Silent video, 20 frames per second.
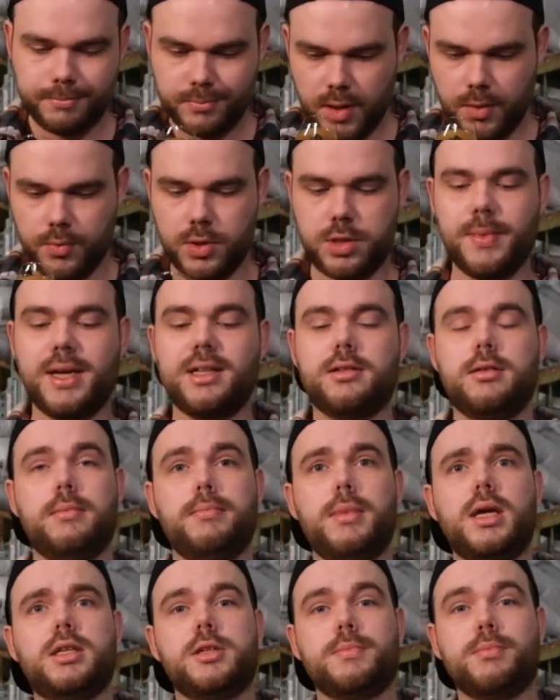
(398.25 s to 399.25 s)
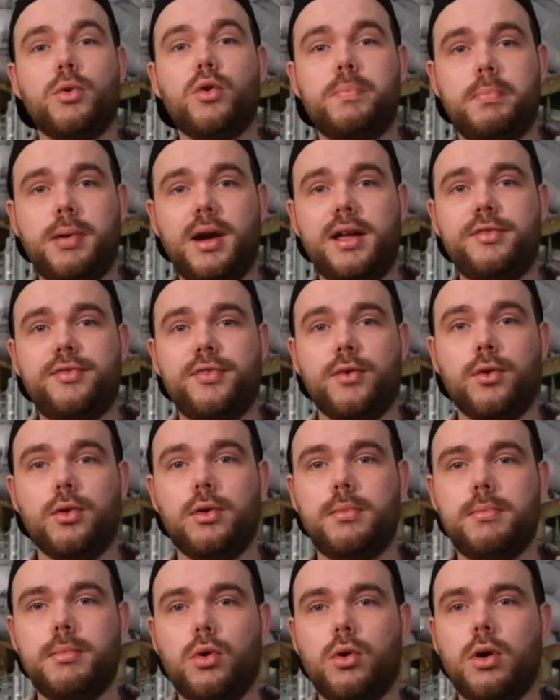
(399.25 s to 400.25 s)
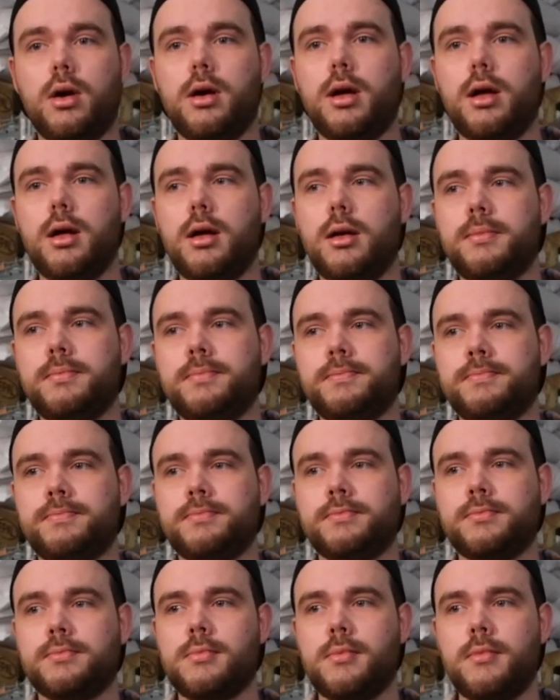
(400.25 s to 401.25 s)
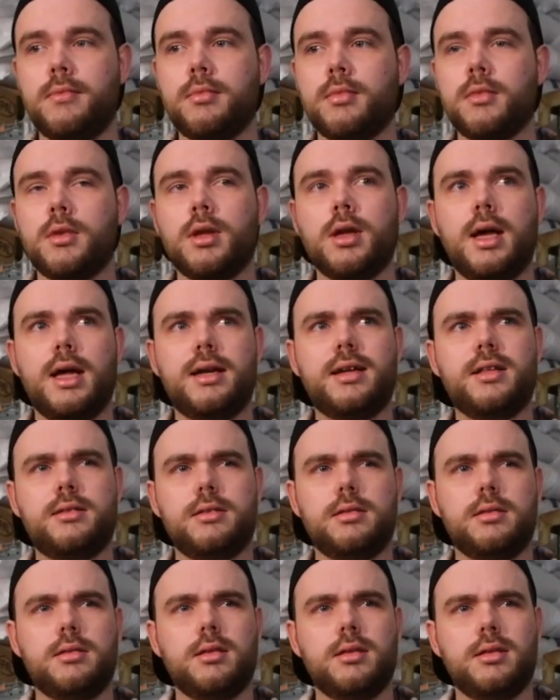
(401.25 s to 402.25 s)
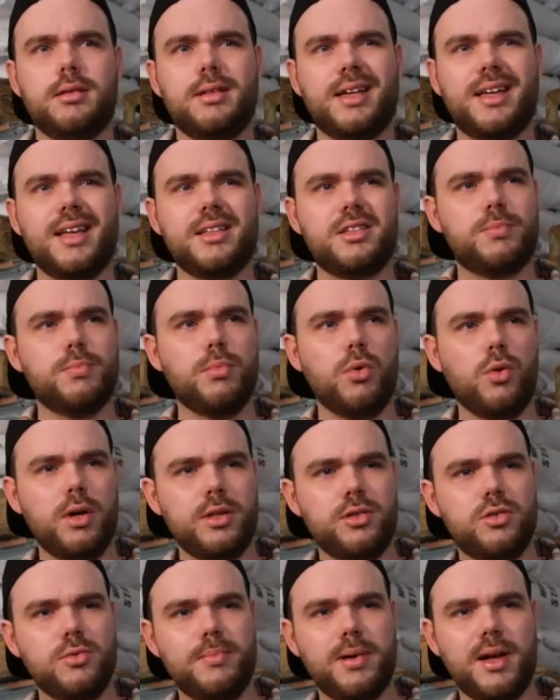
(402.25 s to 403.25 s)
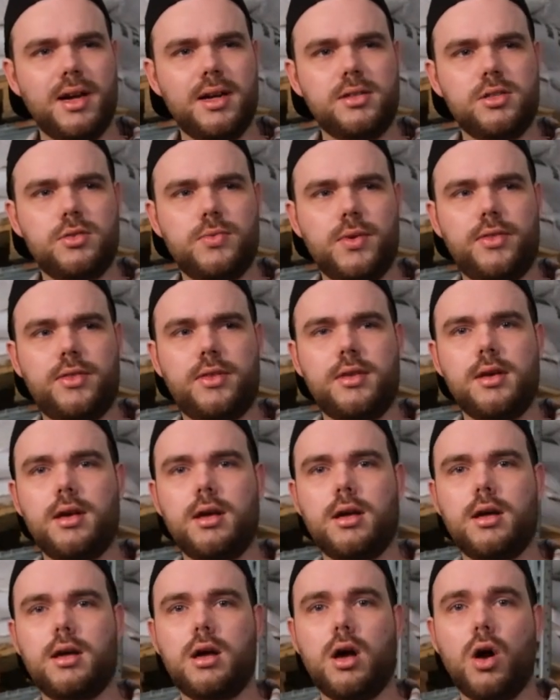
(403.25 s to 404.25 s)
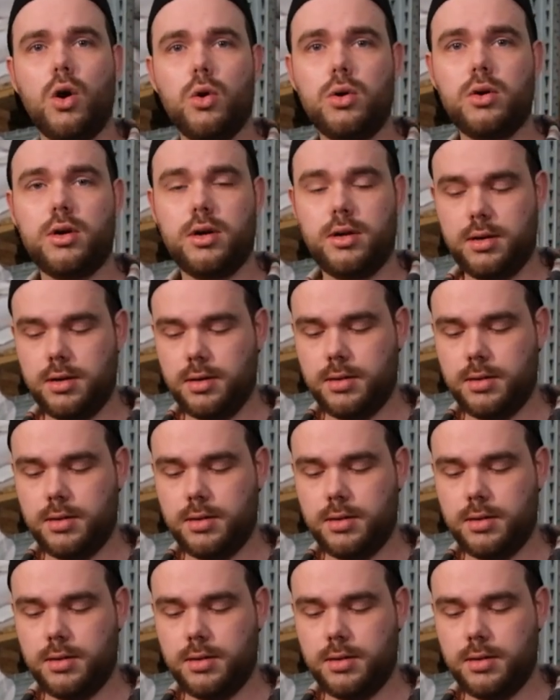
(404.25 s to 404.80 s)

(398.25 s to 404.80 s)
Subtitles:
which makes it more playful, more and it gets more into balance with the oak.